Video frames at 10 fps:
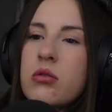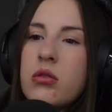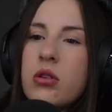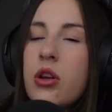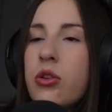
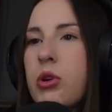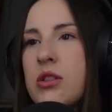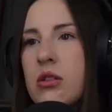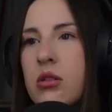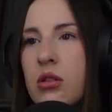another
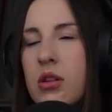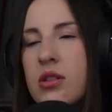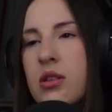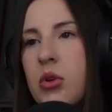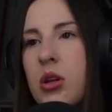reason that
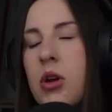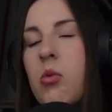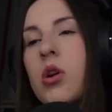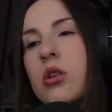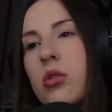somebody may
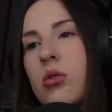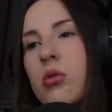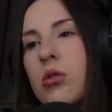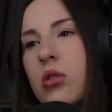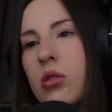want to
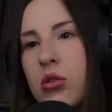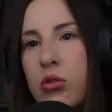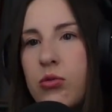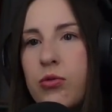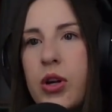go
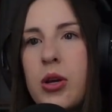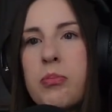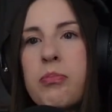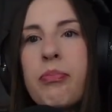gluten-free.